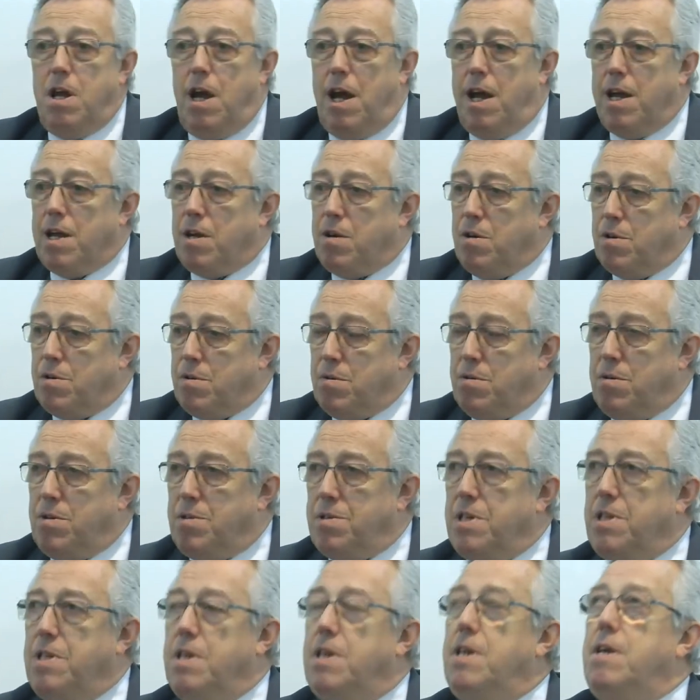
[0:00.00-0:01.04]
I go to the
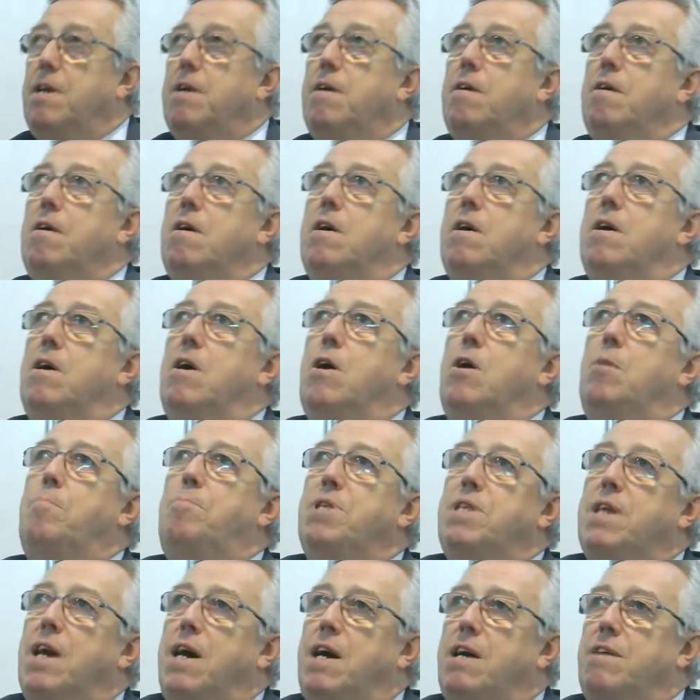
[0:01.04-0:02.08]
city,
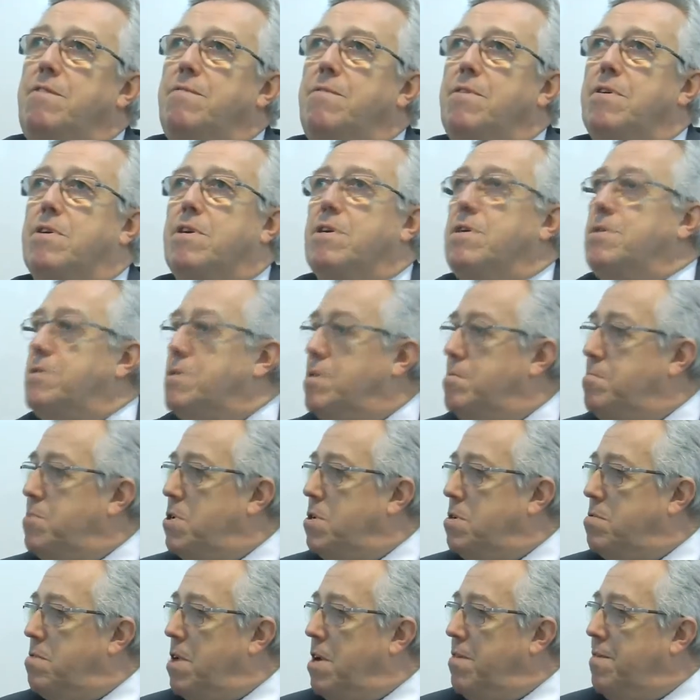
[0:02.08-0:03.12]
but I have a
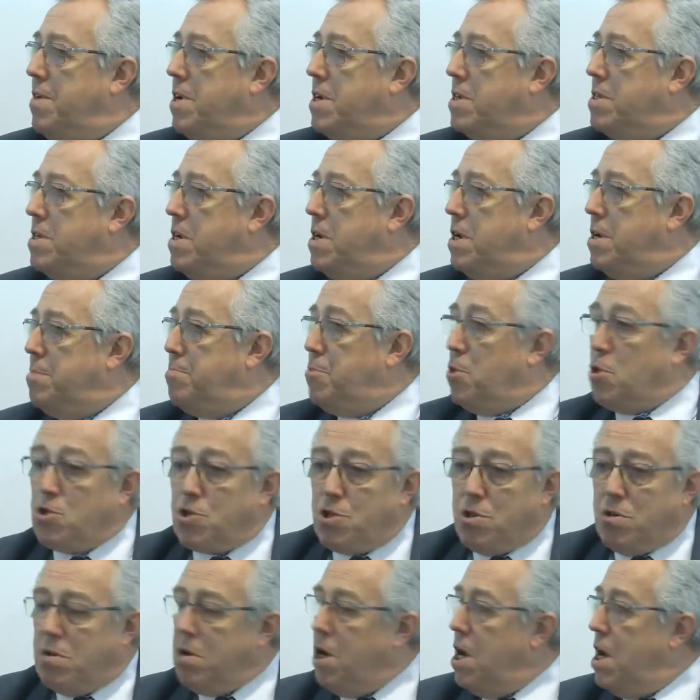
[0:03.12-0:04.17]
customer arriving at the airport,
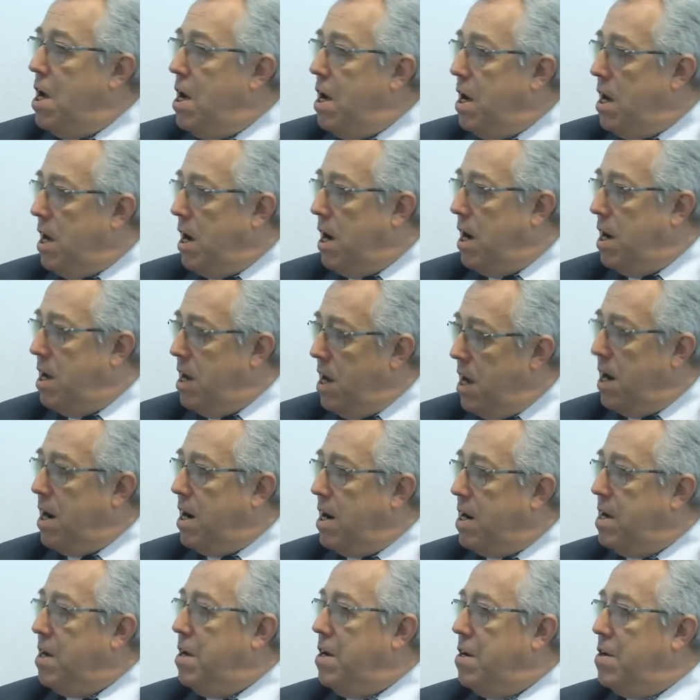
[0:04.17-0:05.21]
so I
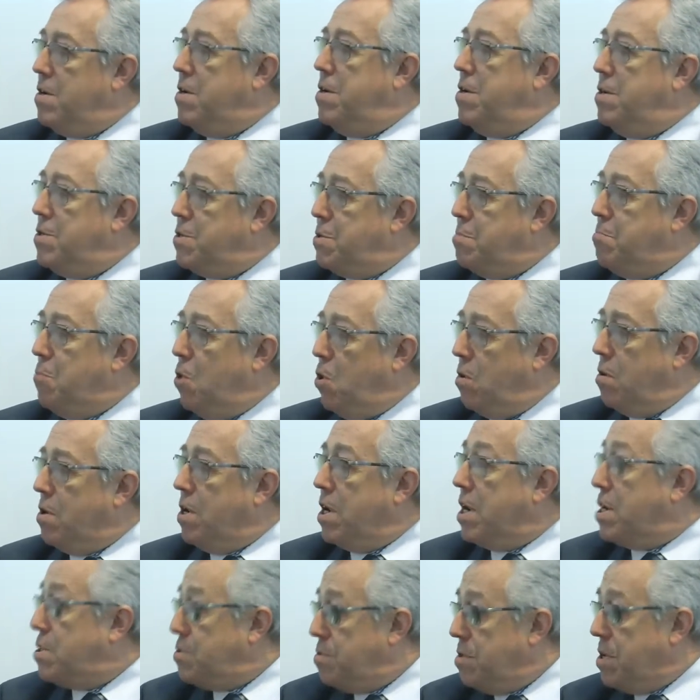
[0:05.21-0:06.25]
hire a small
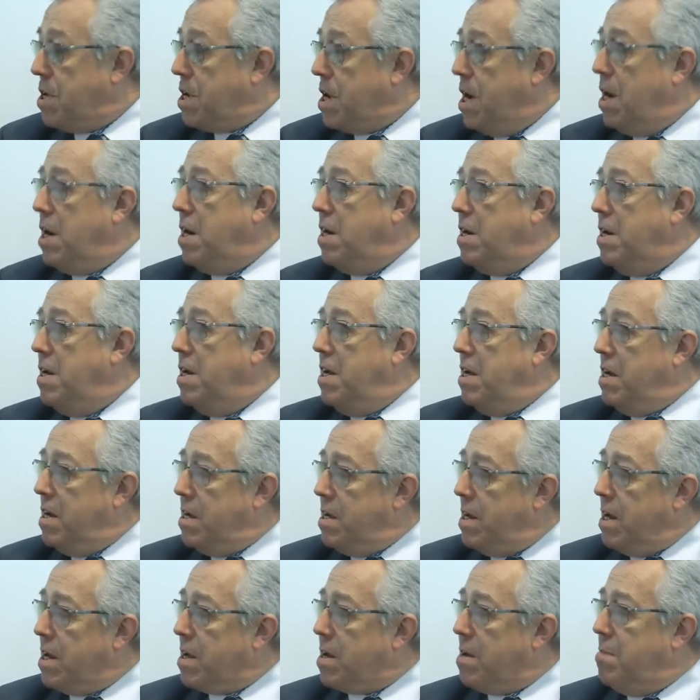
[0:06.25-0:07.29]
electric car
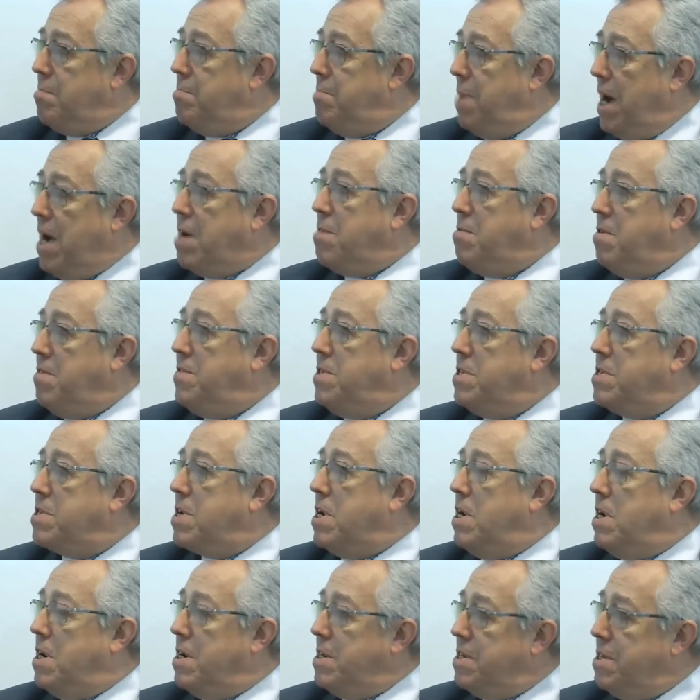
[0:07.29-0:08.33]
and I come back with this
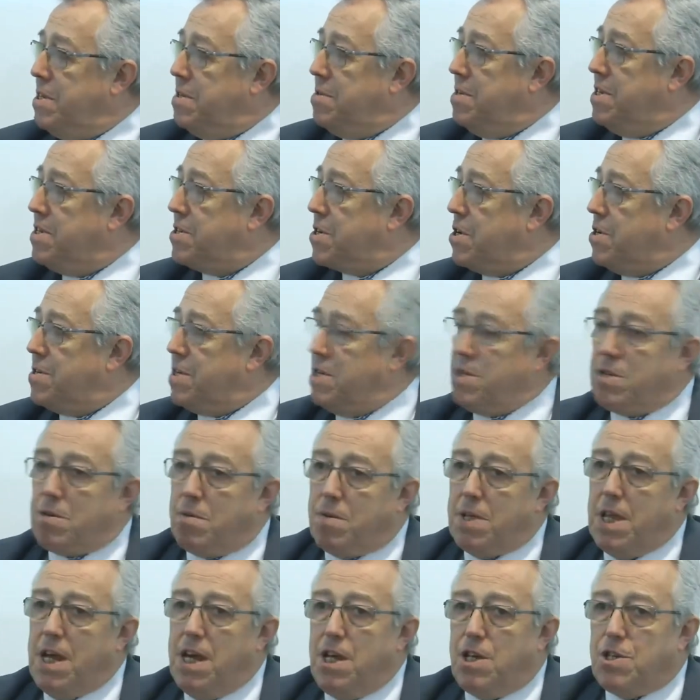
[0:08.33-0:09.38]
car and they discuss and
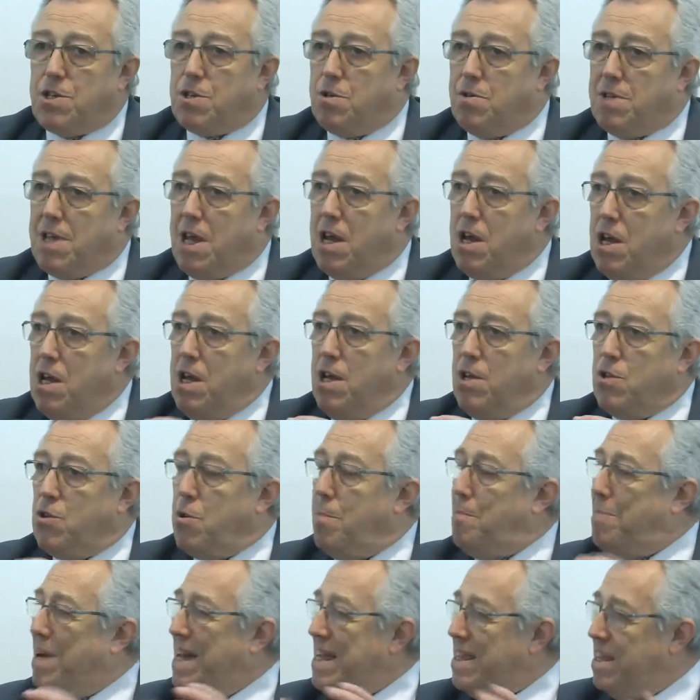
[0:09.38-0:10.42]
so on. So
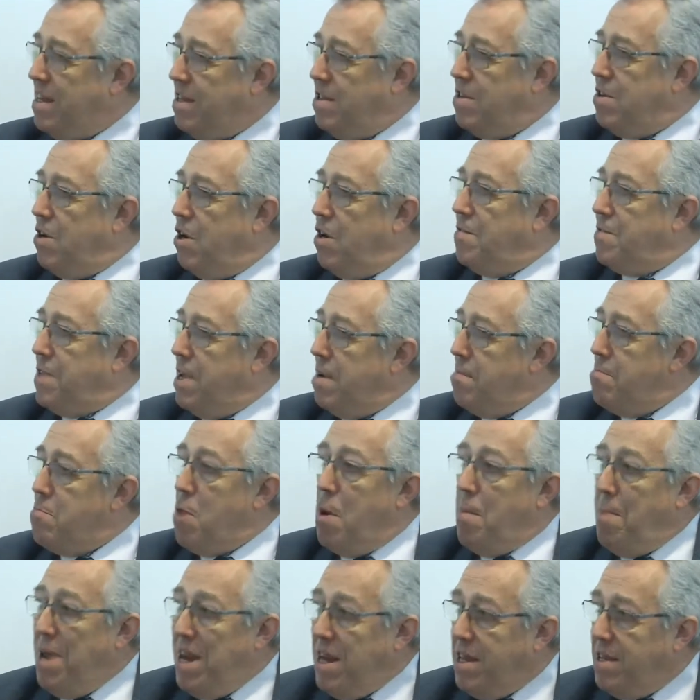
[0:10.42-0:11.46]
the pattern of their
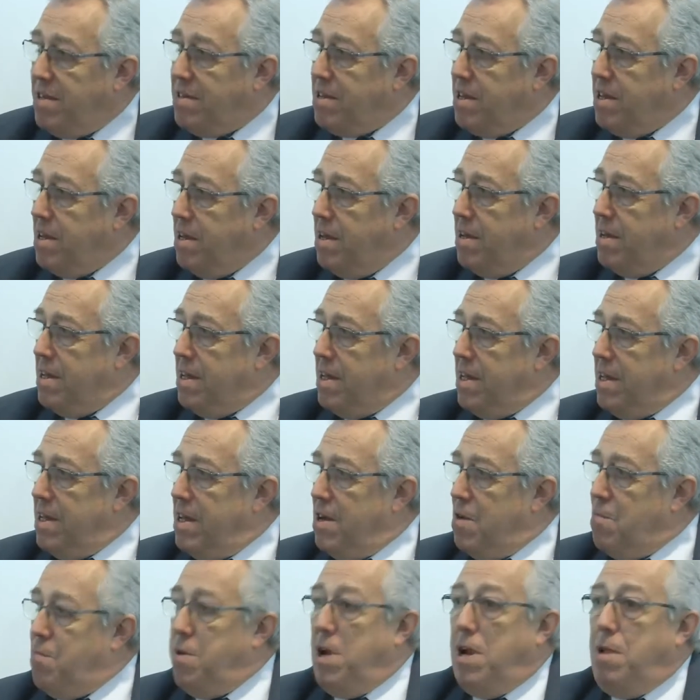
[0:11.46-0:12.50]
mobility
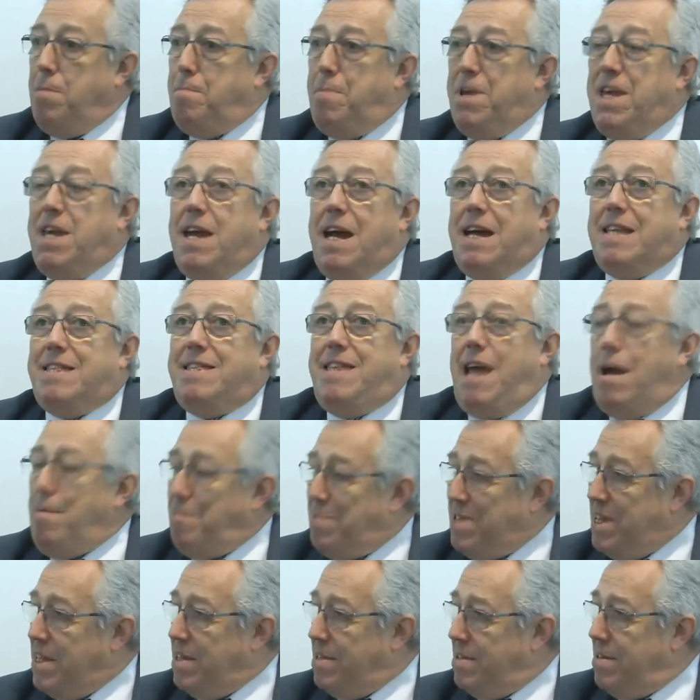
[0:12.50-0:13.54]
will be
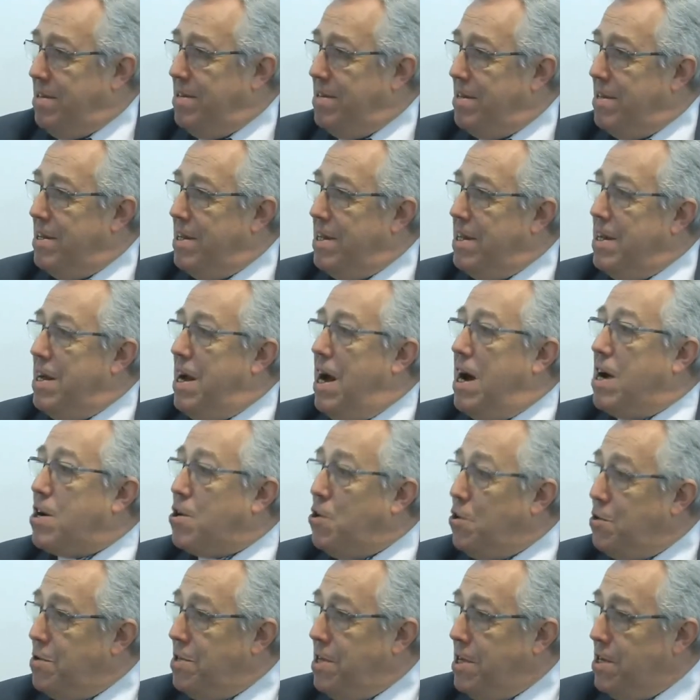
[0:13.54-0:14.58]
adapted
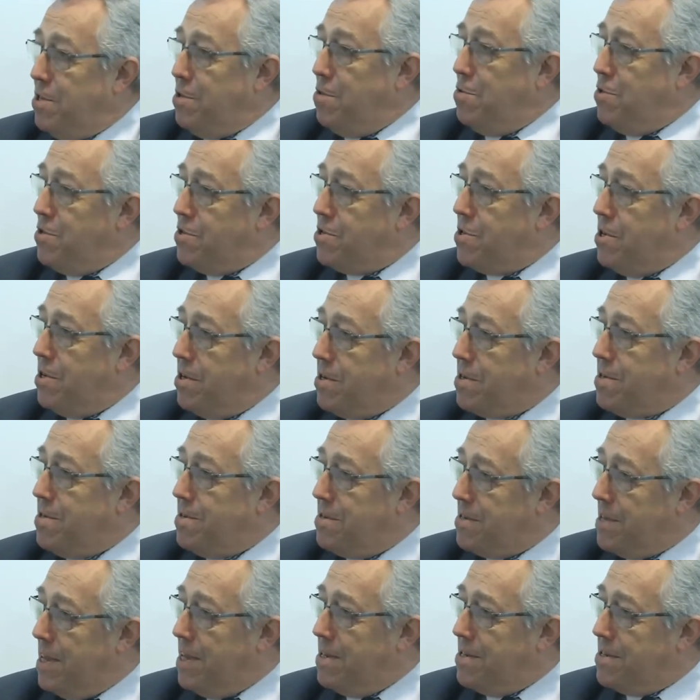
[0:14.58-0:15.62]
according to the
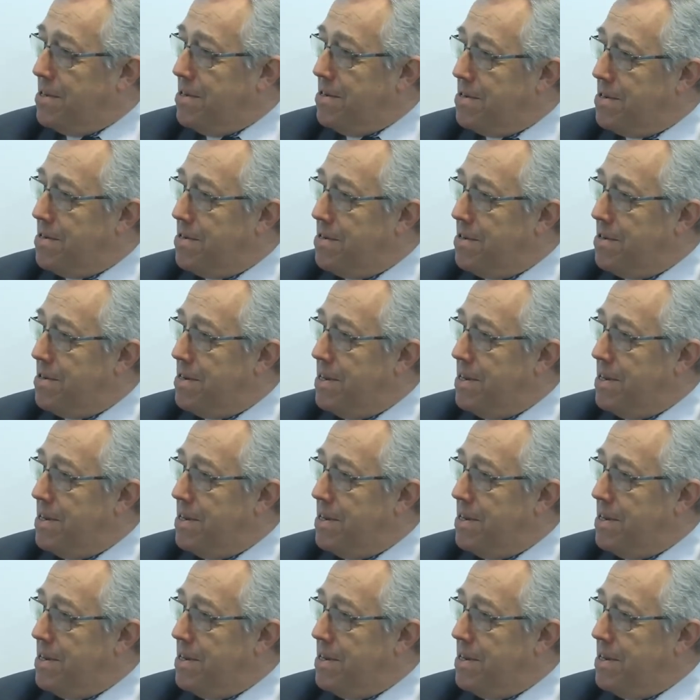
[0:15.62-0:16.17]
circumstances.